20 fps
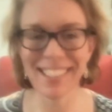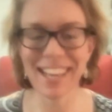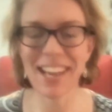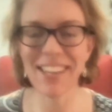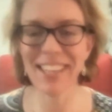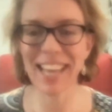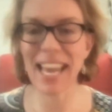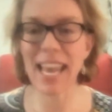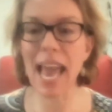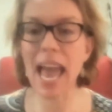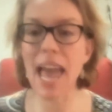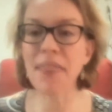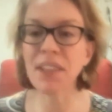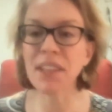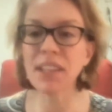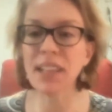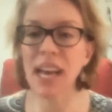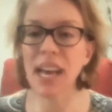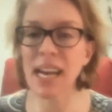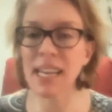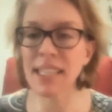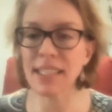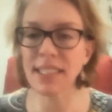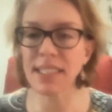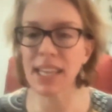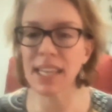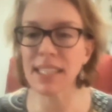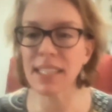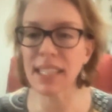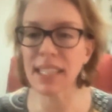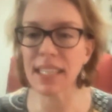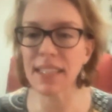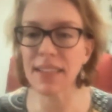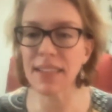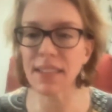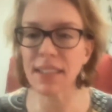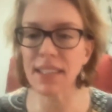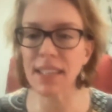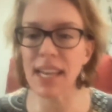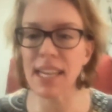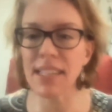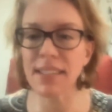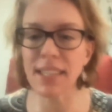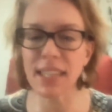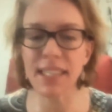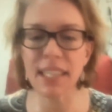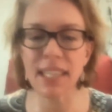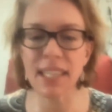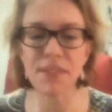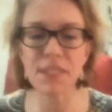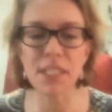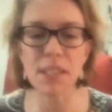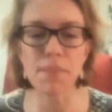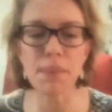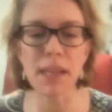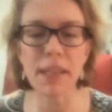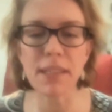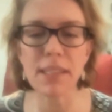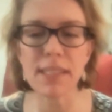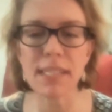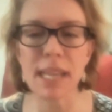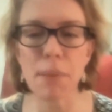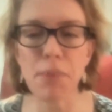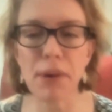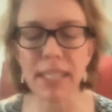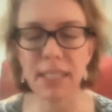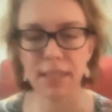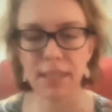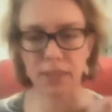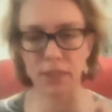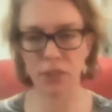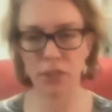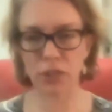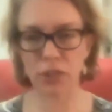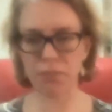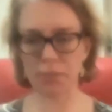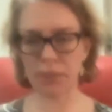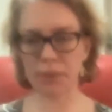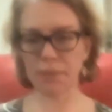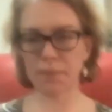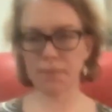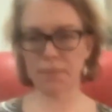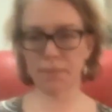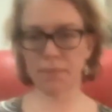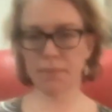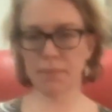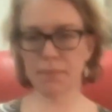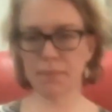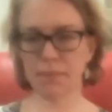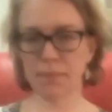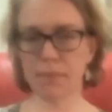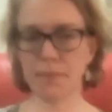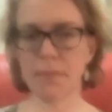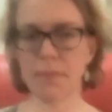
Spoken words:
Okay. And the last Sunday of this month is our practice group. That's